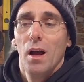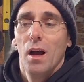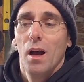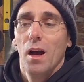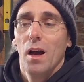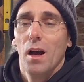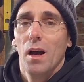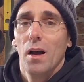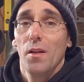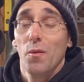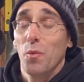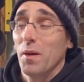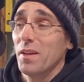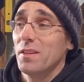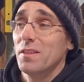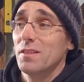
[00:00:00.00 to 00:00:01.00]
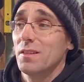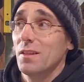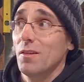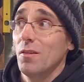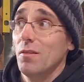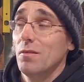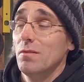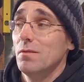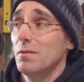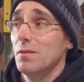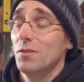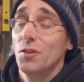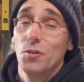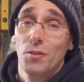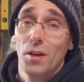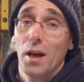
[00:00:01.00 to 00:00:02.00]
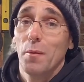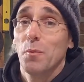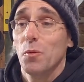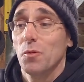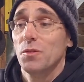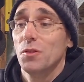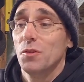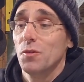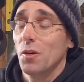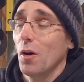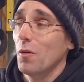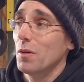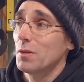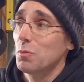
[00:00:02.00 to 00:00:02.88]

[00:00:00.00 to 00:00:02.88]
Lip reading: The weather's still too damp or too cold.